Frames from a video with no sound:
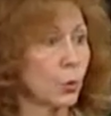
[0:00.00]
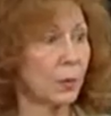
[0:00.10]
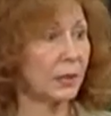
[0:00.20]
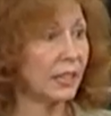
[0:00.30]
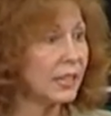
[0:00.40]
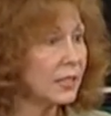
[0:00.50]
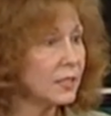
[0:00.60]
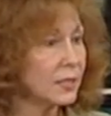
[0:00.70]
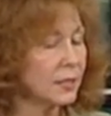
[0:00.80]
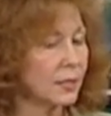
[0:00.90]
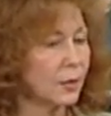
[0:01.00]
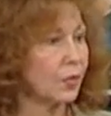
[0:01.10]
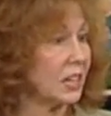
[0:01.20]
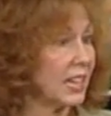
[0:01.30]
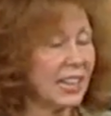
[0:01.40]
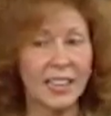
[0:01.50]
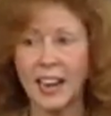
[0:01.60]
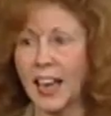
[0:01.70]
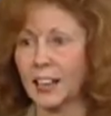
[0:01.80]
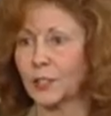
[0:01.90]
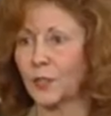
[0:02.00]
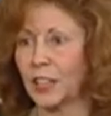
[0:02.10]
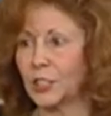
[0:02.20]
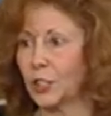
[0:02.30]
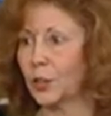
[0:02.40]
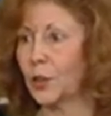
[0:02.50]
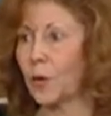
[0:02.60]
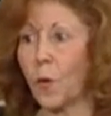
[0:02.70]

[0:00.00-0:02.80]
release, the inactivation,